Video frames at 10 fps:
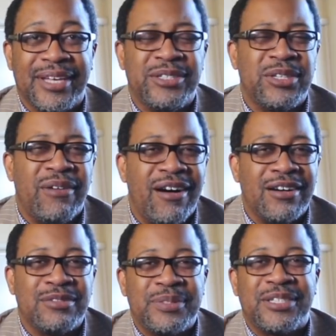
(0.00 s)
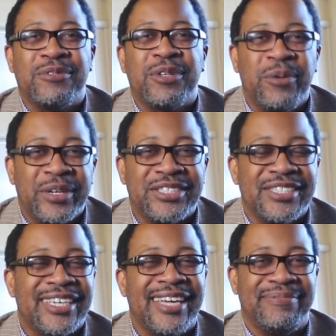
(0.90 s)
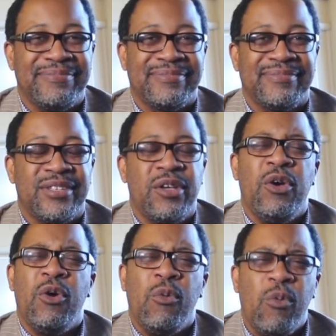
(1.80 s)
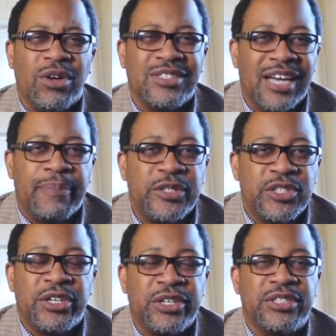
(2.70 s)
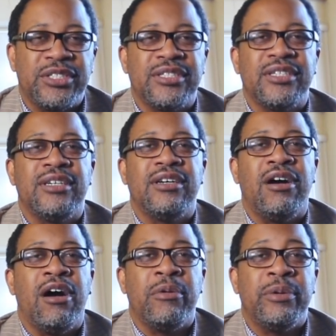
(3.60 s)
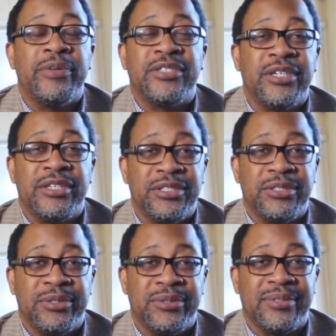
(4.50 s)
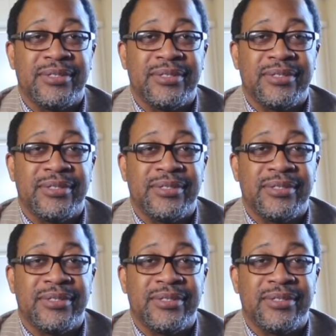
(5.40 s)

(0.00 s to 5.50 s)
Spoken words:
And so I asked myself the question again, what type of church are we returning to?